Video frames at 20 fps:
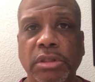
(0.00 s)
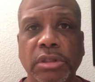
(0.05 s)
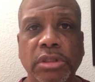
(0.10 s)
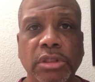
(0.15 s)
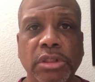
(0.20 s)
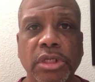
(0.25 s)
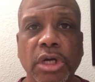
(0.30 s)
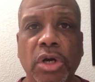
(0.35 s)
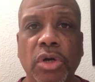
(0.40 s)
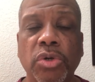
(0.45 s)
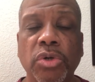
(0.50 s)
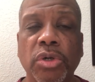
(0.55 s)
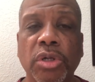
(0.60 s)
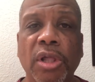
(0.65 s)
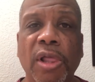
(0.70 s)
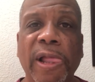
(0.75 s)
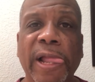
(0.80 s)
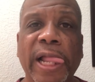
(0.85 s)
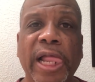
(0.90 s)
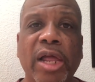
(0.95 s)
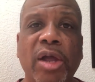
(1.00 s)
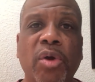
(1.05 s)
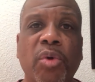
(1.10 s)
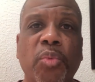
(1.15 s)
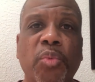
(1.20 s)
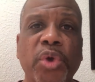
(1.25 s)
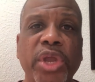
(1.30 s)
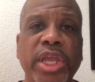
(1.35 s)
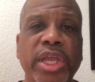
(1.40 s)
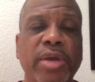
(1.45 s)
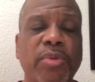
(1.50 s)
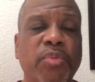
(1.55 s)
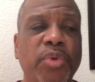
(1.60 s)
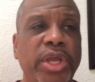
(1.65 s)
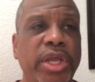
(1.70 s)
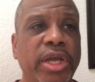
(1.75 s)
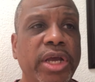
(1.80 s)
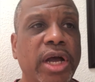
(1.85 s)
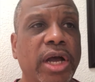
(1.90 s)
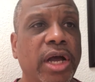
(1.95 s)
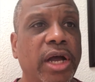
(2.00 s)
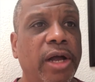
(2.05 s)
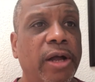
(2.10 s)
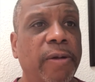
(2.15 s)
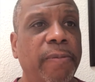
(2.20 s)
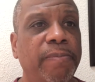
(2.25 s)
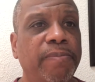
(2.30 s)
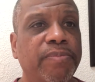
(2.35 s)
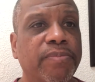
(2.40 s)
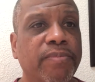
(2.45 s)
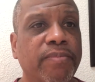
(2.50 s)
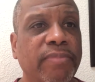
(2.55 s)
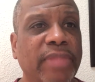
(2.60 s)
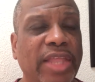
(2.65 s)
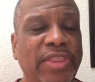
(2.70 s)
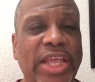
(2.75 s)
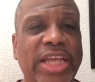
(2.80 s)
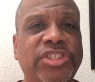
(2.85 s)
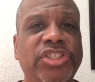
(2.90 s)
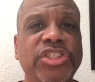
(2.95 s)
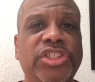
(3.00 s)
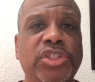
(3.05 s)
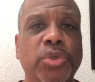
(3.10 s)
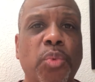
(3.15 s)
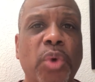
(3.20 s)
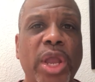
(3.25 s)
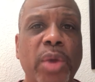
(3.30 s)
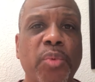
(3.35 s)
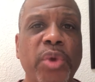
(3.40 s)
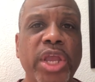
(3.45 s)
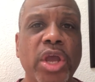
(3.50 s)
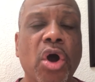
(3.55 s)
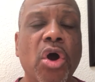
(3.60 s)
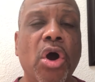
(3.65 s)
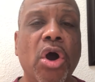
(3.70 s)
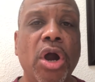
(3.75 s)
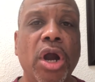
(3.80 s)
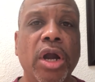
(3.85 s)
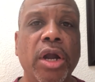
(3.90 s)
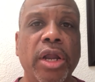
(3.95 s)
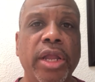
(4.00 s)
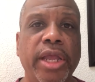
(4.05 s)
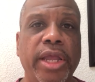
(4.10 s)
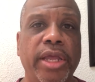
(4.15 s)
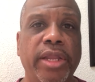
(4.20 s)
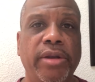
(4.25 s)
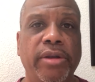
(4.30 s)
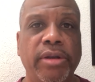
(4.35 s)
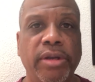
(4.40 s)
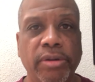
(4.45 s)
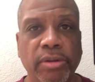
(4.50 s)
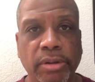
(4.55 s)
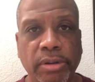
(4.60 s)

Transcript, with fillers: you know, we that's just the way we are. And